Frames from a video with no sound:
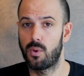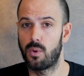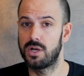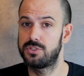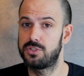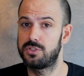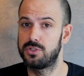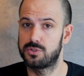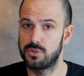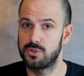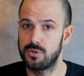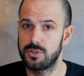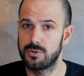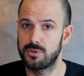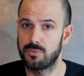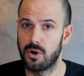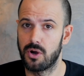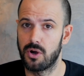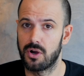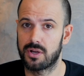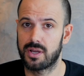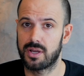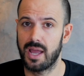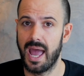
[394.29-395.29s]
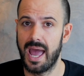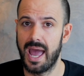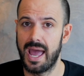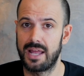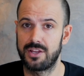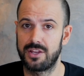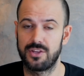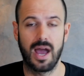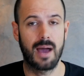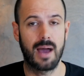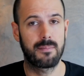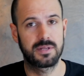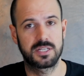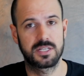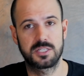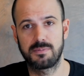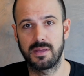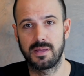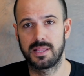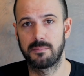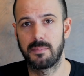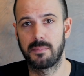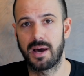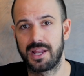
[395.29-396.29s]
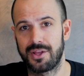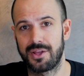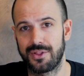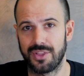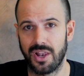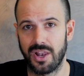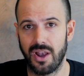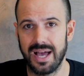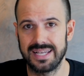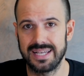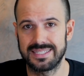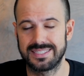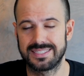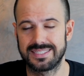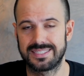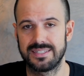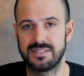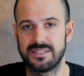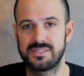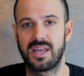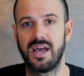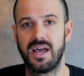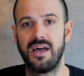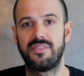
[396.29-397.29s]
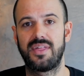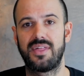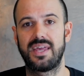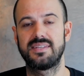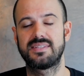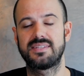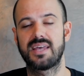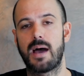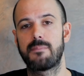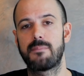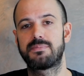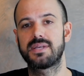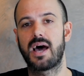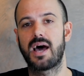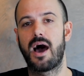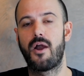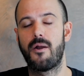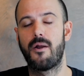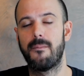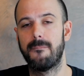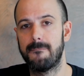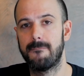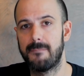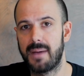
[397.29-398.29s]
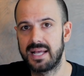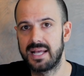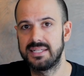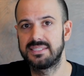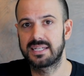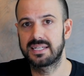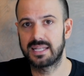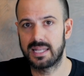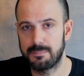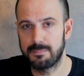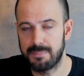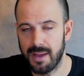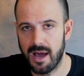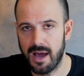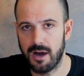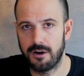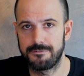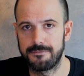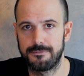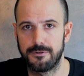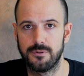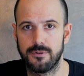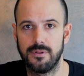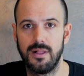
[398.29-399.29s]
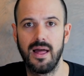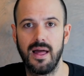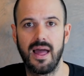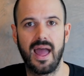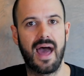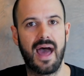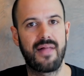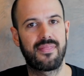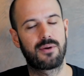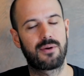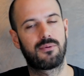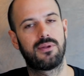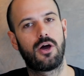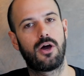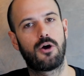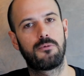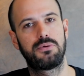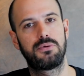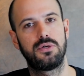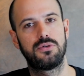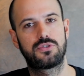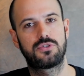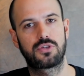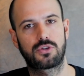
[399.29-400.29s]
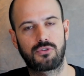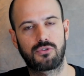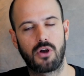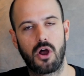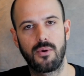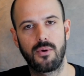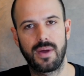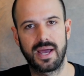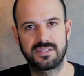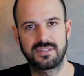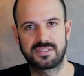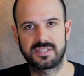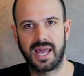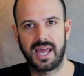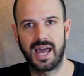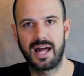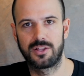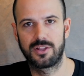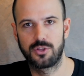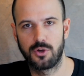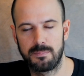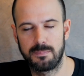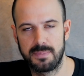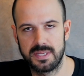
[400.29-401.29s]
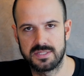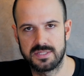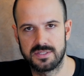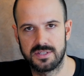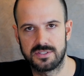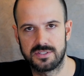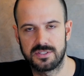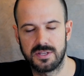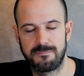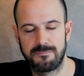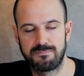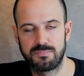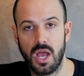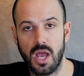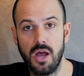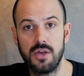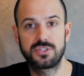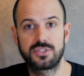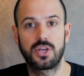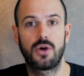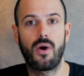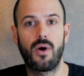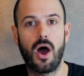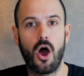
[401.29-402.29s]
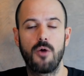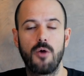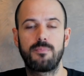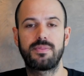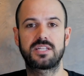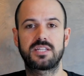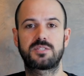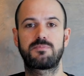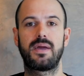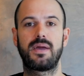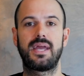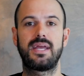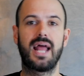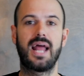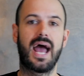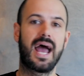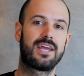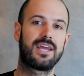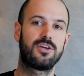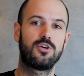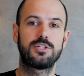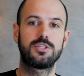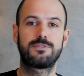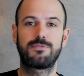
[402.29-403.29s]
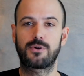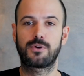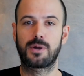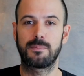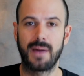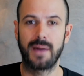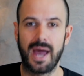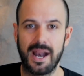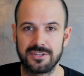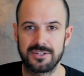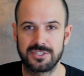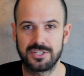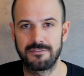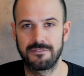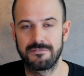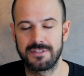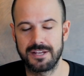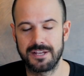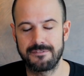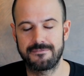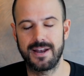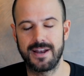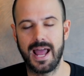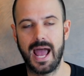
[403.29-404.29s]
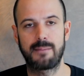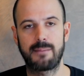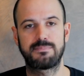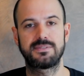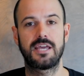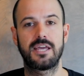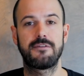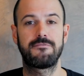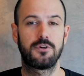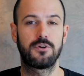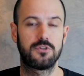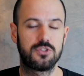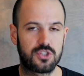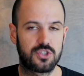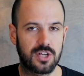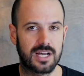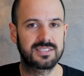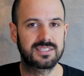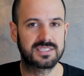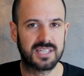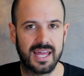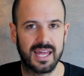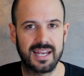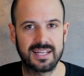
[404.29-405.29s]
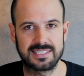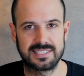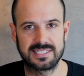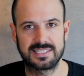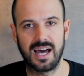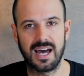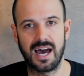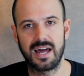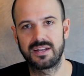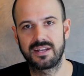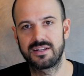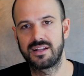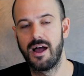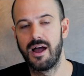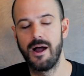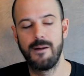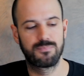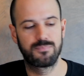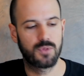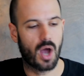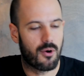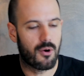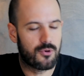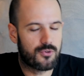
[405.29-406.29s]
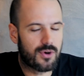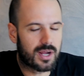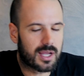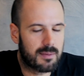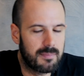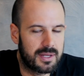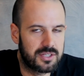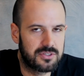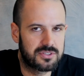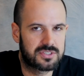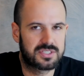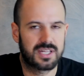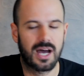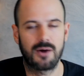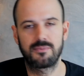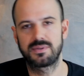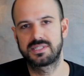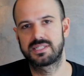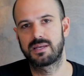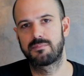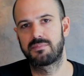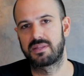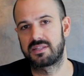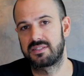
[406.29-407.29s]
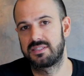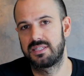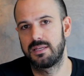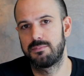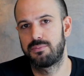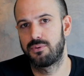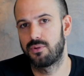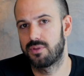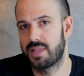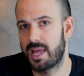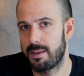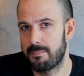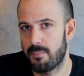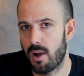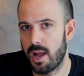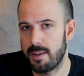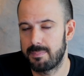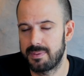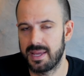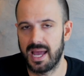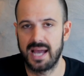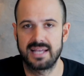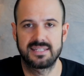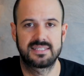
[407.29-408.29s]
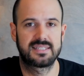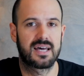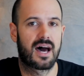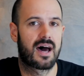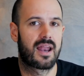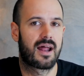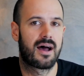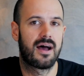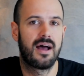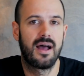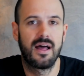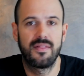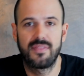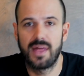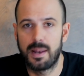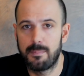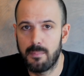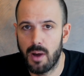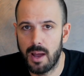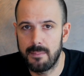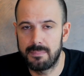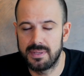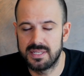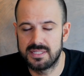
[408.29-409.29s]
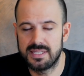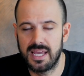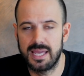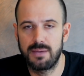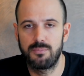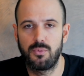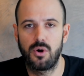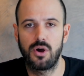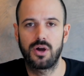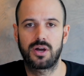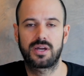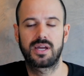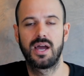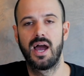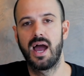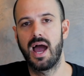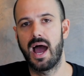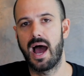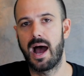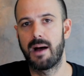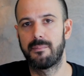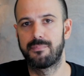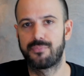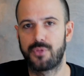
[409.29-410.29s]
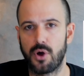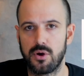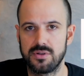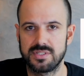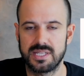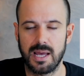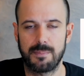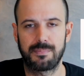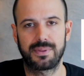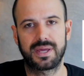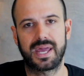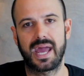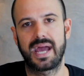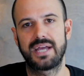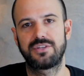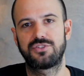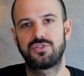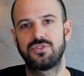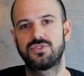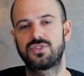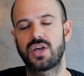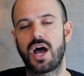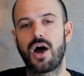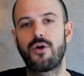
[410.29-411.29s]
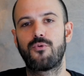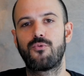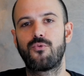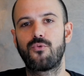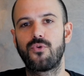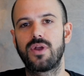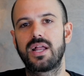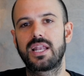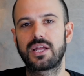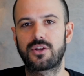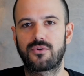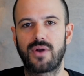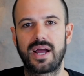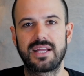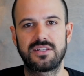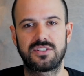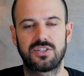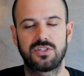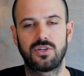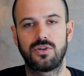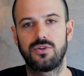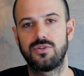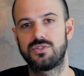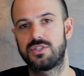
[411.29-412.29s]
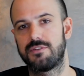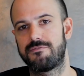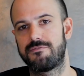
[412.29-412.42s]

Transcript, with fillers: once you do the work and you're happy to spend the money on the licenses, these apps are amazingly powerful and they will help you to grow and scale your business. So I hope that's been a useful comparison of the different apps. If you're just getting started, I would recommend you start with something simple. That might be Asana, that might be Teamwork. Um, those applications are really great to use